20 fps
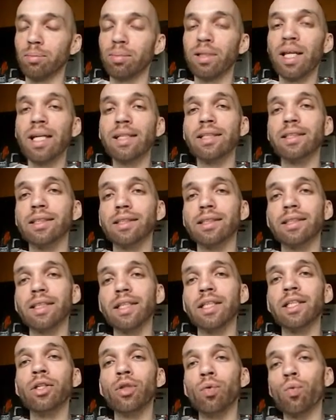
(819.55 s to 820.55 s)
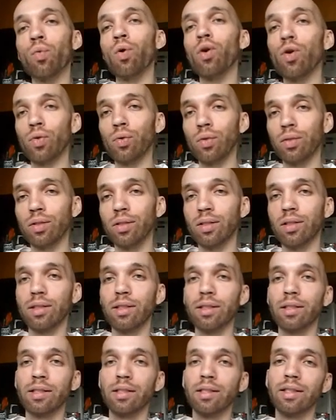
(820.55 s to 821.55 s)
places in the world
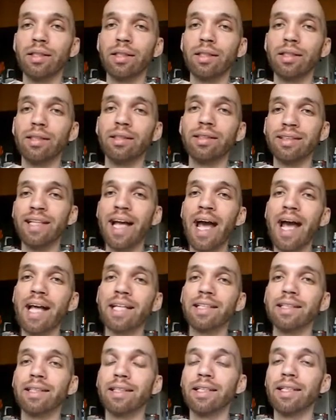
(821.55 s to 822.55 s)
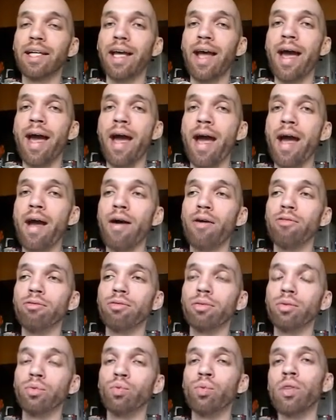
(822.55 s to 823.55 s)
that
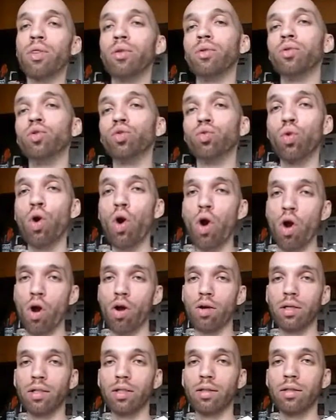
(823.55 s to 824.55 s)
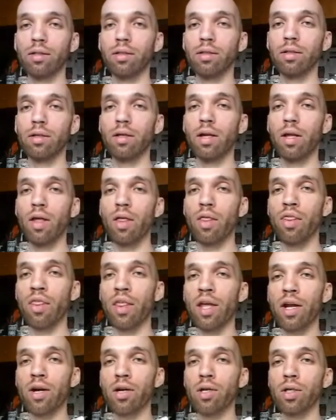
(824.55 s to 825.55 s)
have withdrawn
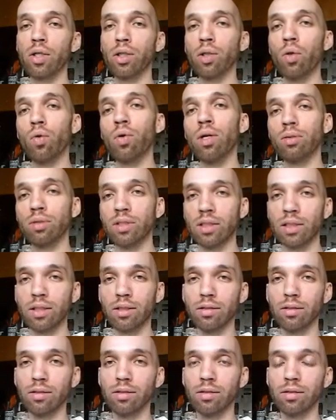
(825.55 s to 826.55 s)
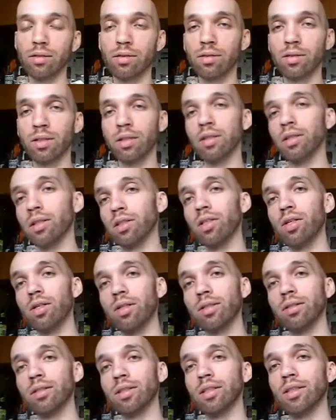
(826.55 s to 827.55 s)
their loyalty to this
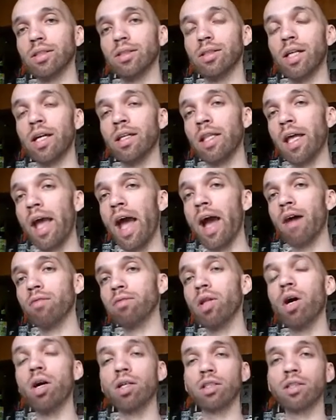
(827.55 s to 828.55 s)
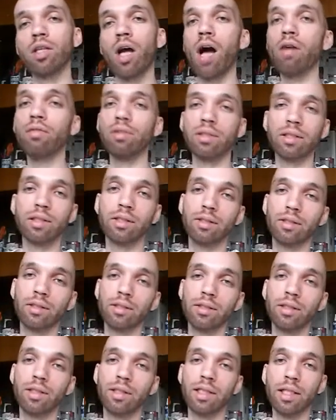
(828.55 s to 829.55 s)
currency, and they have lost
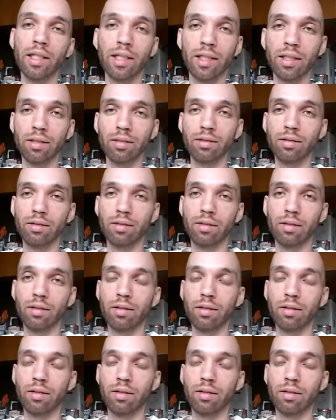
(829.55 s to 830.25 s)
confidence in it.